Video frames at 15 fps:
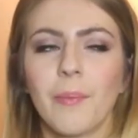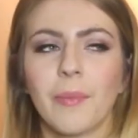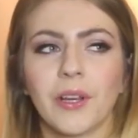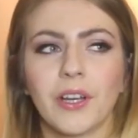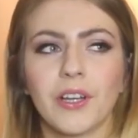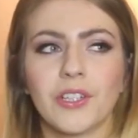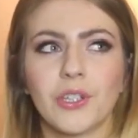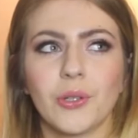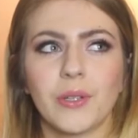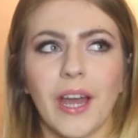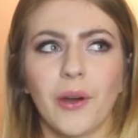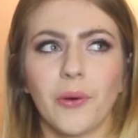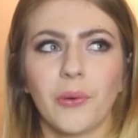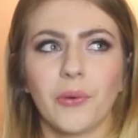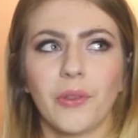because you
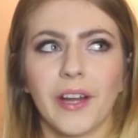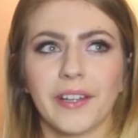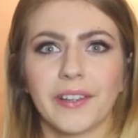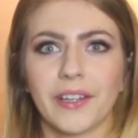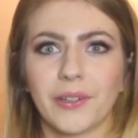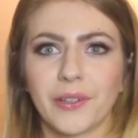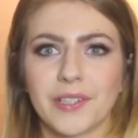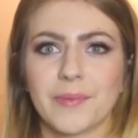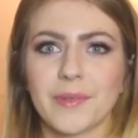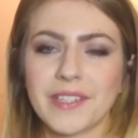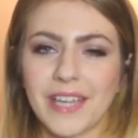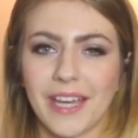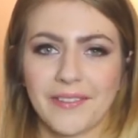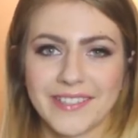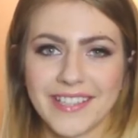get all like the
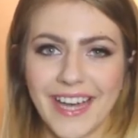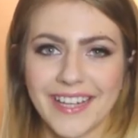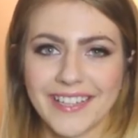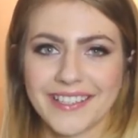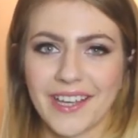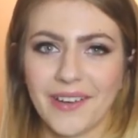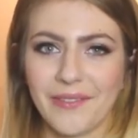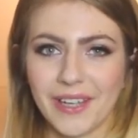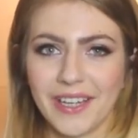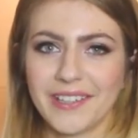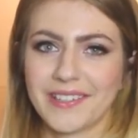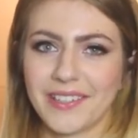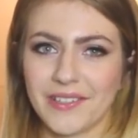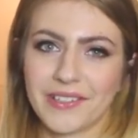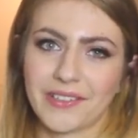Christmas gift sets coming
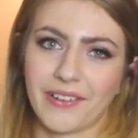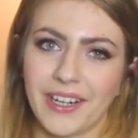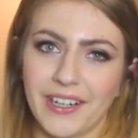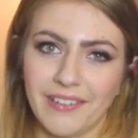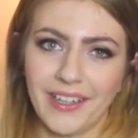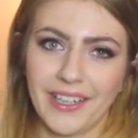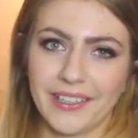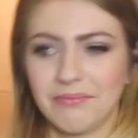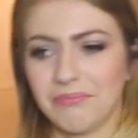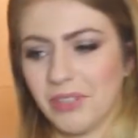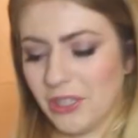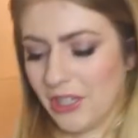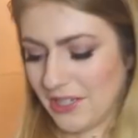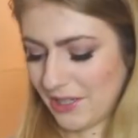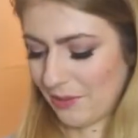in, so it's great, like,
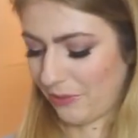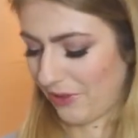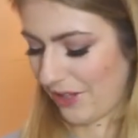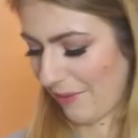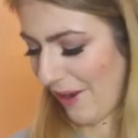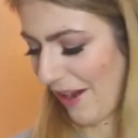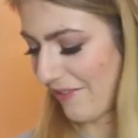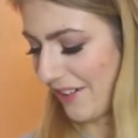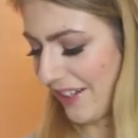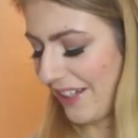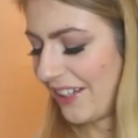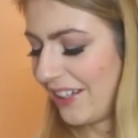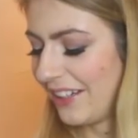you get double the amount.